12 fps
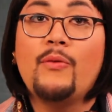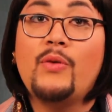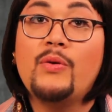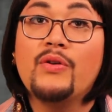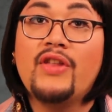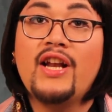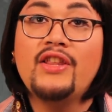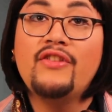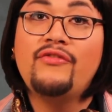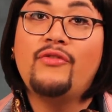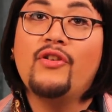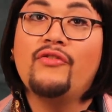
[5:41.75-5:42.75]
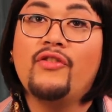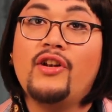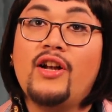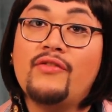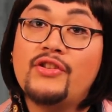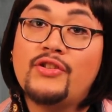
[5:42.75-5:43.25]
We were then at the
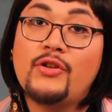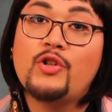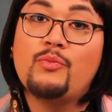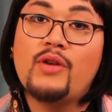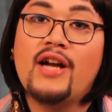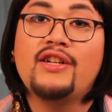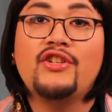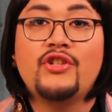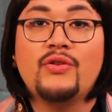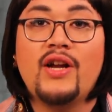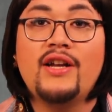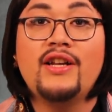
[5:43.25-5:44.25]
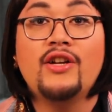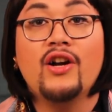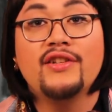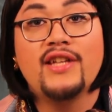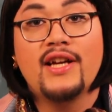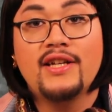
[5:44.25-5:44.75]
forefront of the social practice trend in
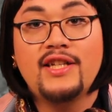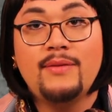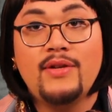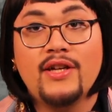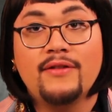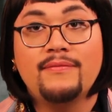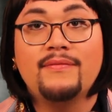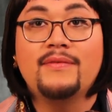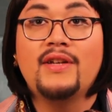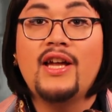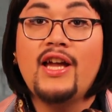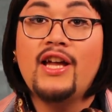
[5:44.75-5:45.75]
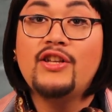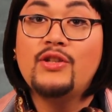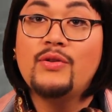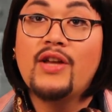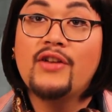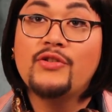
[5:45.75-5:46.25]
arts academia. In
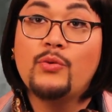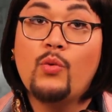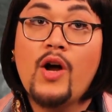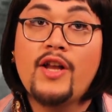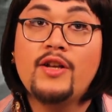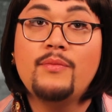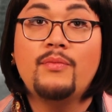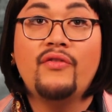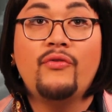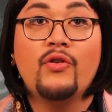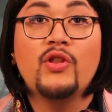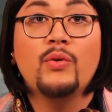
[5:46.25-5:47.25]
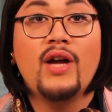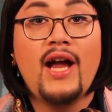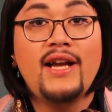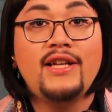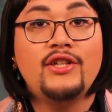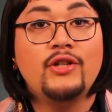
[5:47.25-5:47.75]
2001, before there were
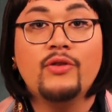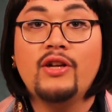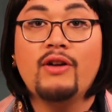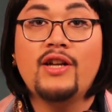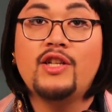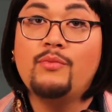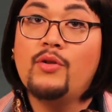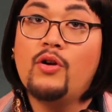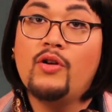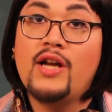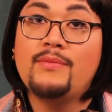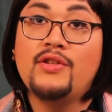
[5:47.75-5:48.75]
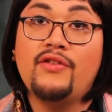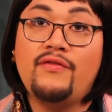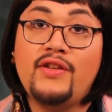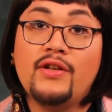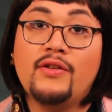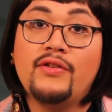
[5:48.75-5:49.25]
any degree-granting programs in the
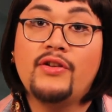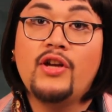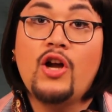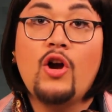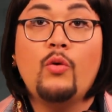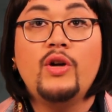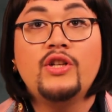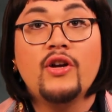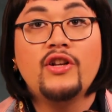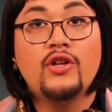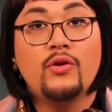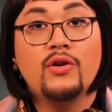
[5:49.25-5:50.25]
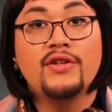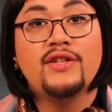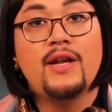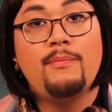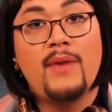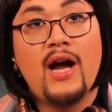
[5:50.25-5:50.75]
field, we taught a course
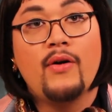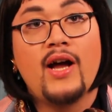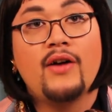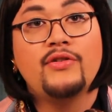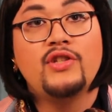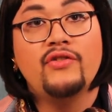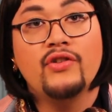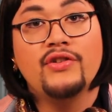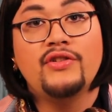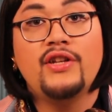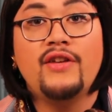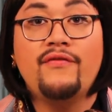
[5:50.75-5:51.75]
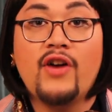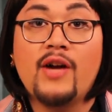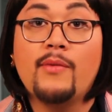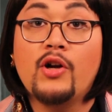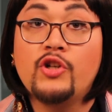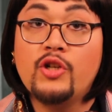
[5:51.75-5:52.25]
at Bauhaus University,
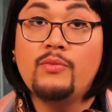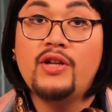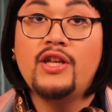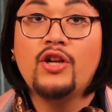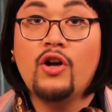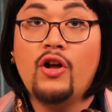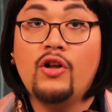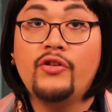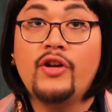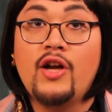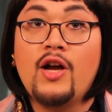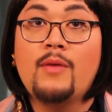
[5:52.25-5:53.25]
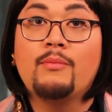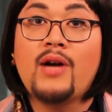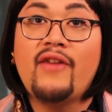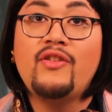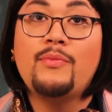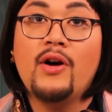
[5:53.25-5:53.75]
Weimar, Germany, called
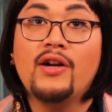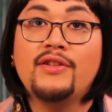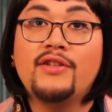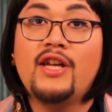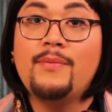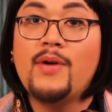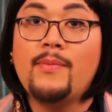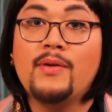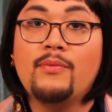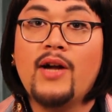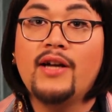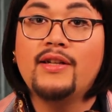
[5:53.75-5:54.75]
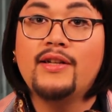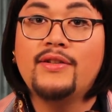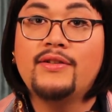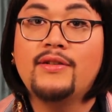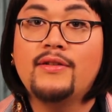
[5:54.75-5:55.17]
Private Parts in Public Practice.